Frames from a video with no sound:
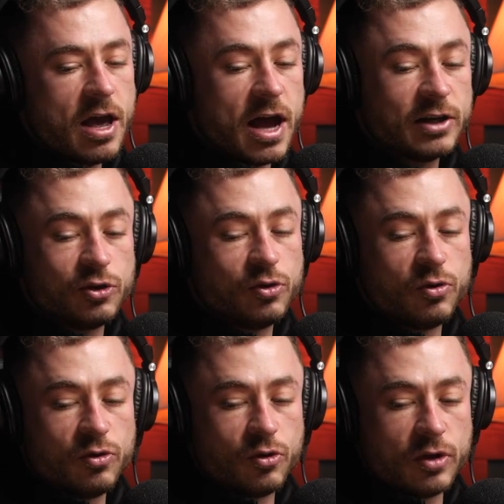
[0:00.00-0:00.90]
As
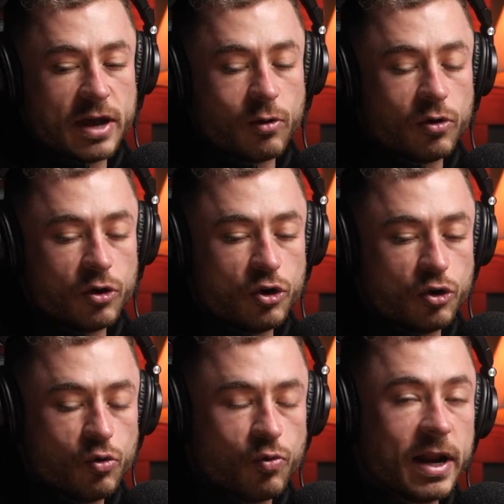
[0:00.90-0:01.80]
you get older, you
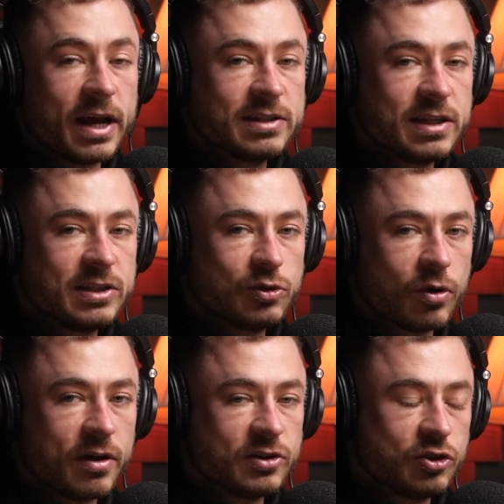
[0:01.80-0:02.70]
do realize these
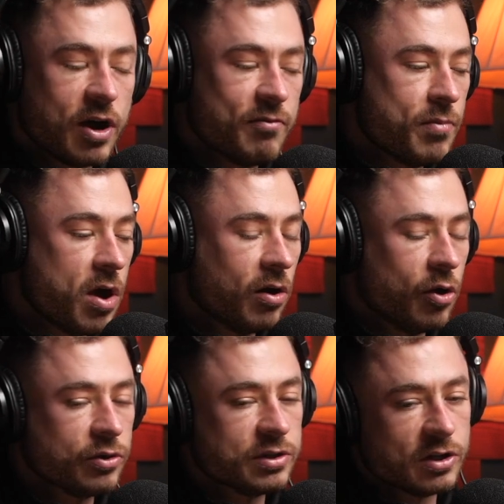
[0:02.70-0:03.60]
sort of, as you're having
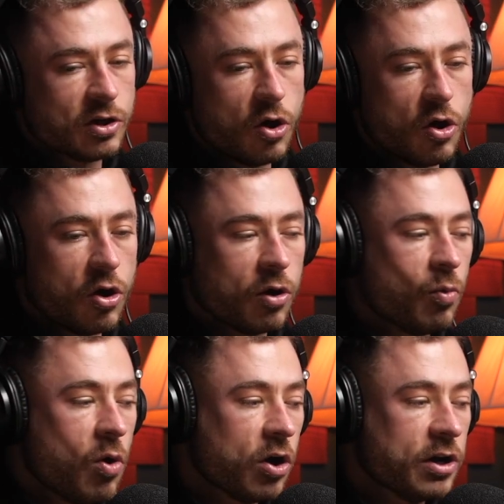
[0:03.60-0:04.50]
monologues in the car or
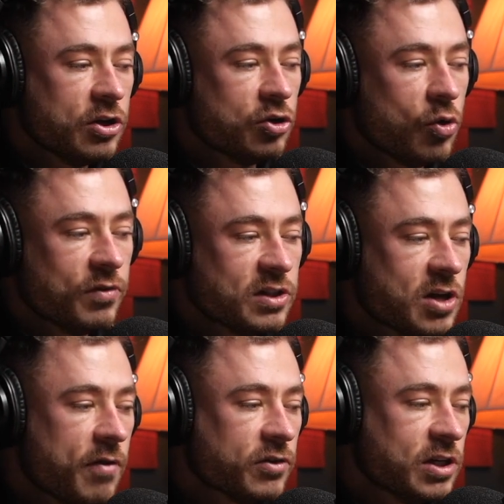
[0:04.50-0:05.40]
walking, you do have these
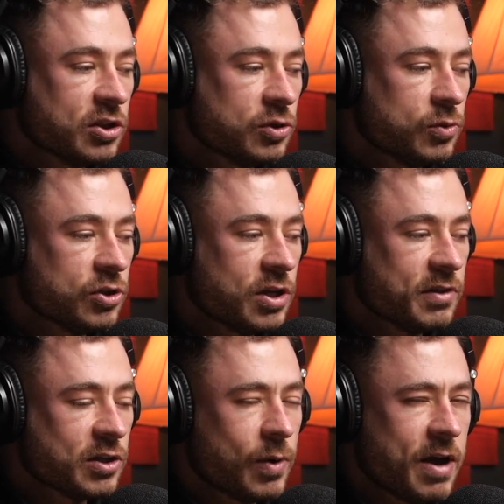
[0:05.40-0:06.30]
conversations with yourself.
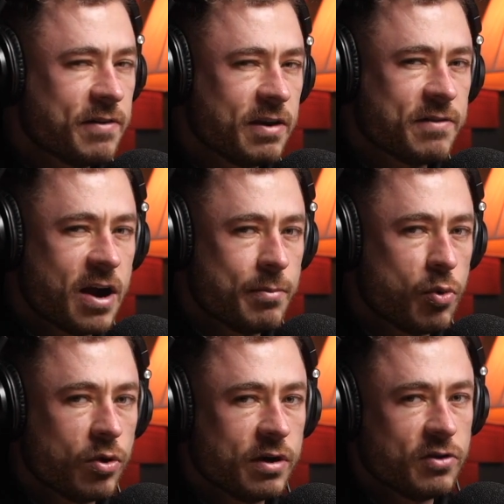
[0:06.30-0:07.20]
That's why I find it very
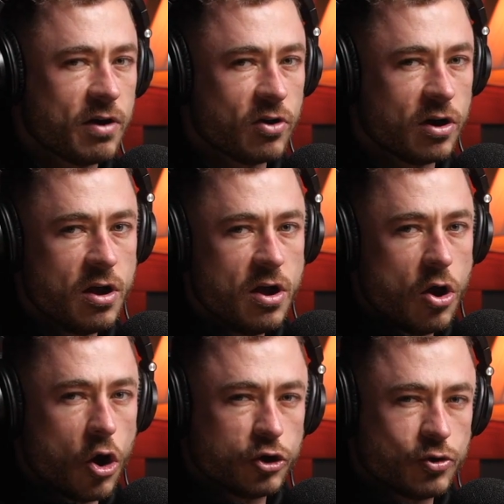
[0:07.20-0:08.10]
important if you ever
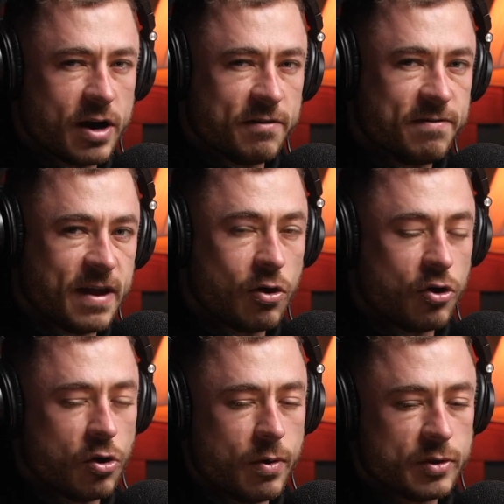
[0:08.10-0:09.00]
are trying to think or
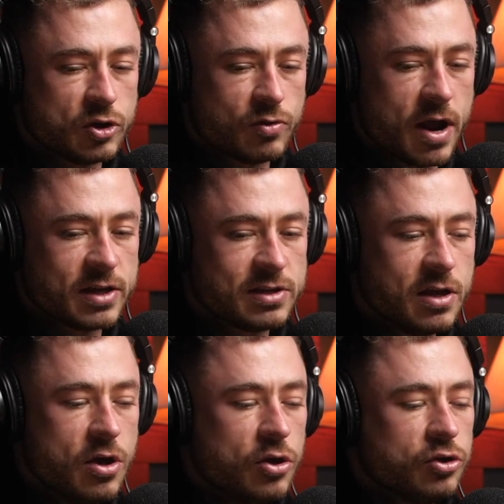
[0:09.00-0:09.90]
you're a wee bit stressed,
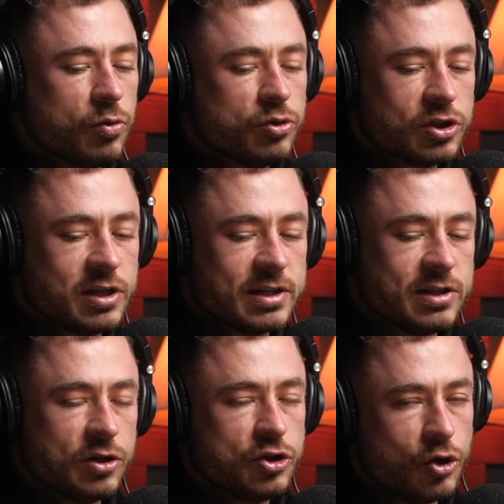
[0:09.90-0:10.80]
don't just
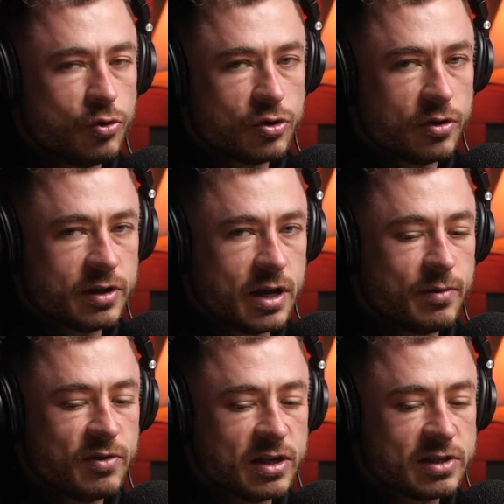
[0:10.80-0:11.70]
listen to tunes all the time.
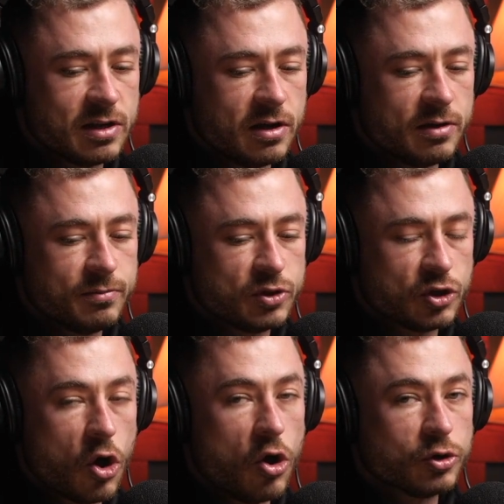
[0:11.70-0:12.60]
If you listen to
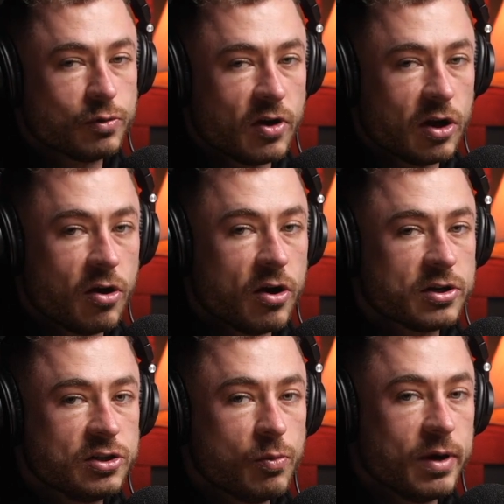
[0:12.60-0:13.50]
songs without
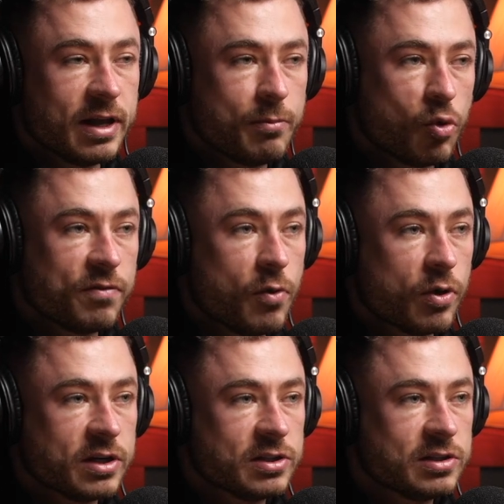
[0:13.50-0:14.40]
lyrics, you will get more
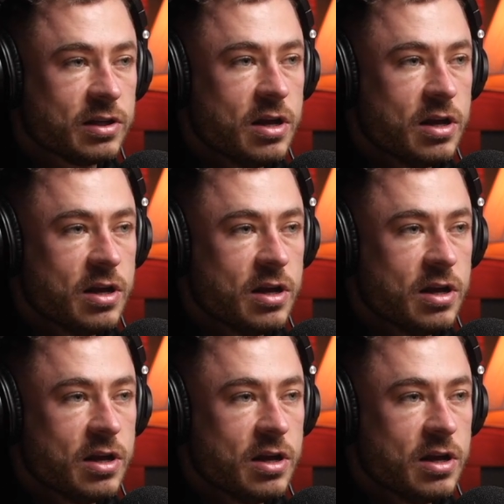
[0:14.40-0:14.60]
focused.